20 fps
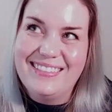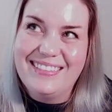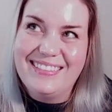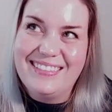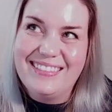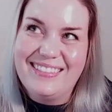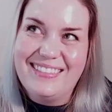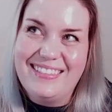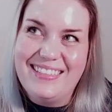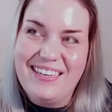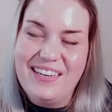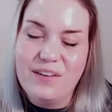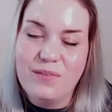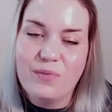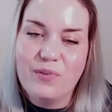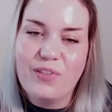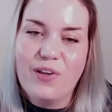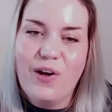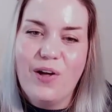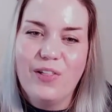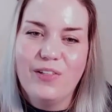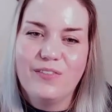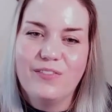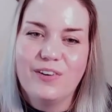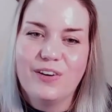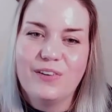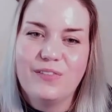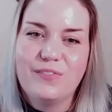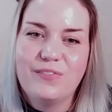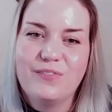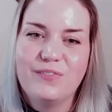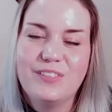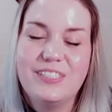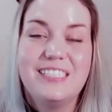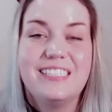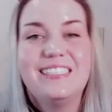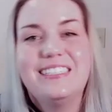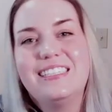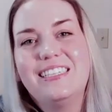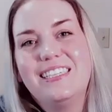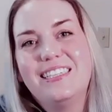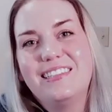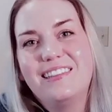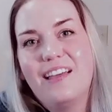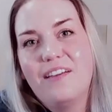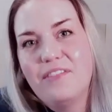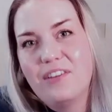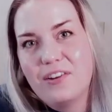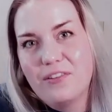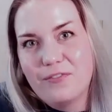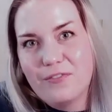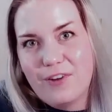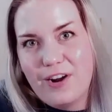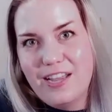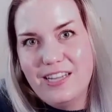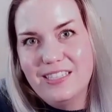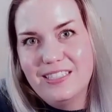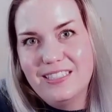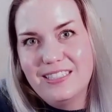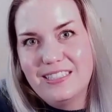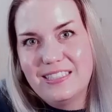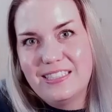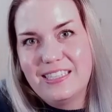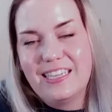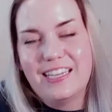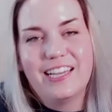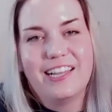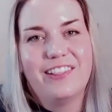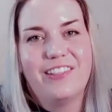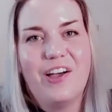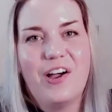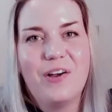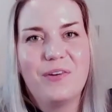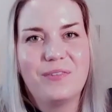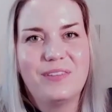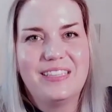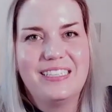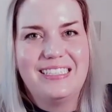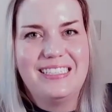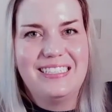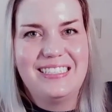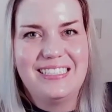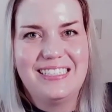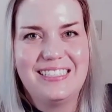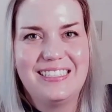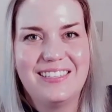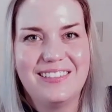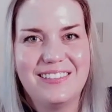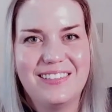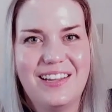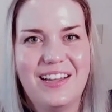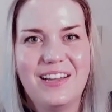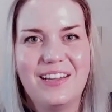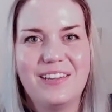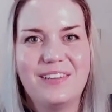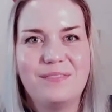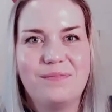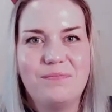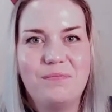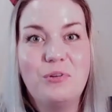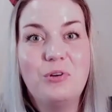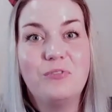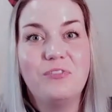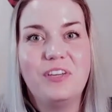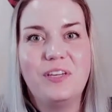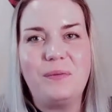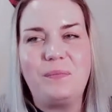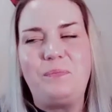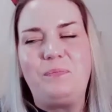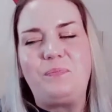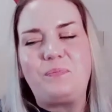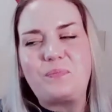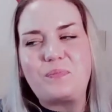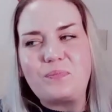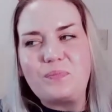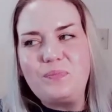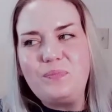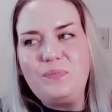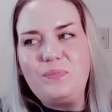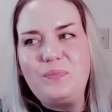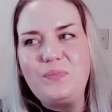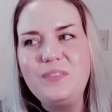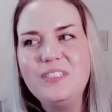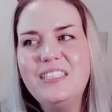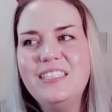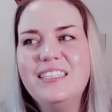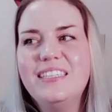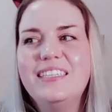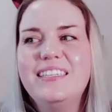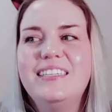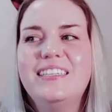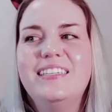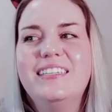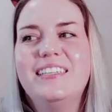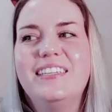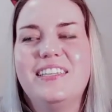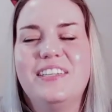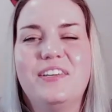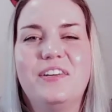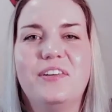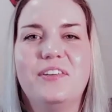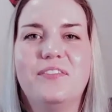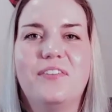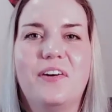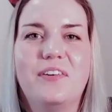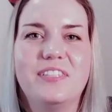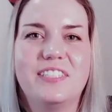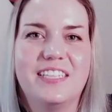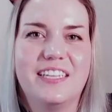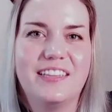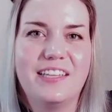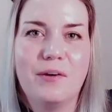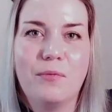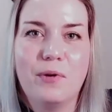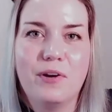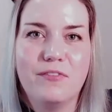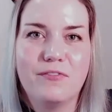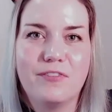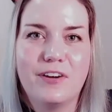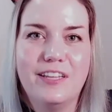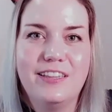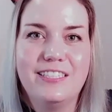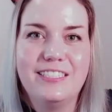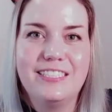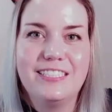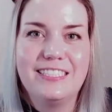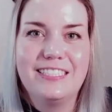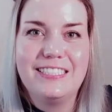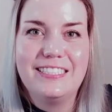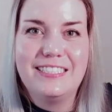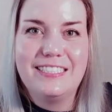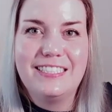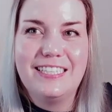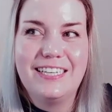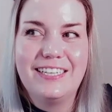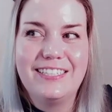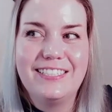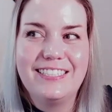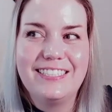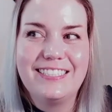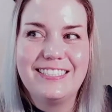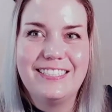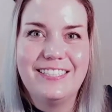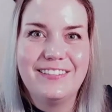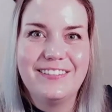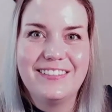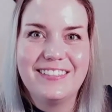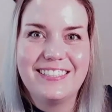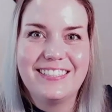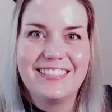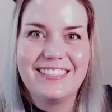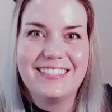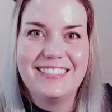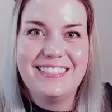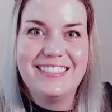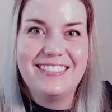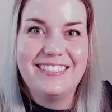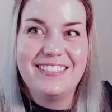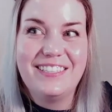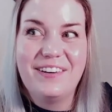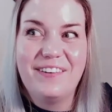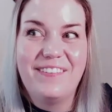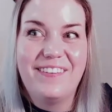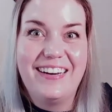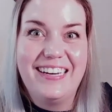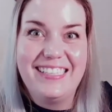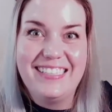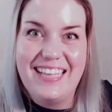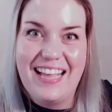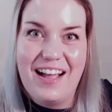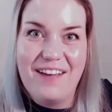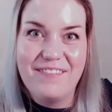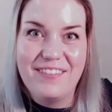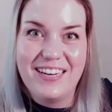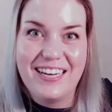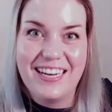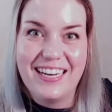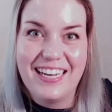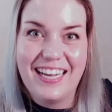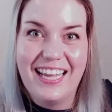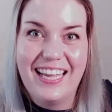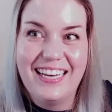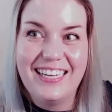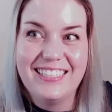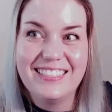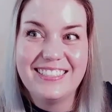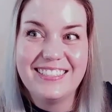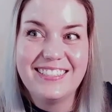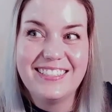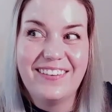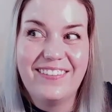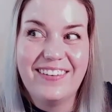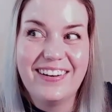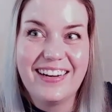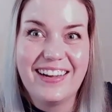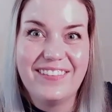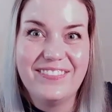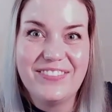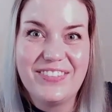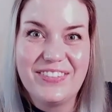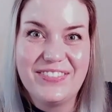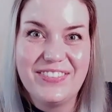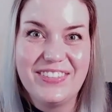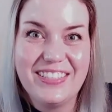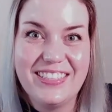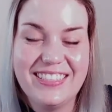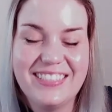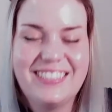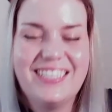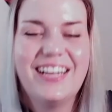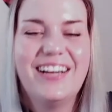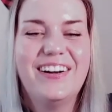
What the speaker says: sitting with all of our Disney-loving friends singing along with the Disney movie, you know, you've always got that one friend that just sits there and doesn't know the lyrics and doesn't know what is happening and is so uncomfortable. So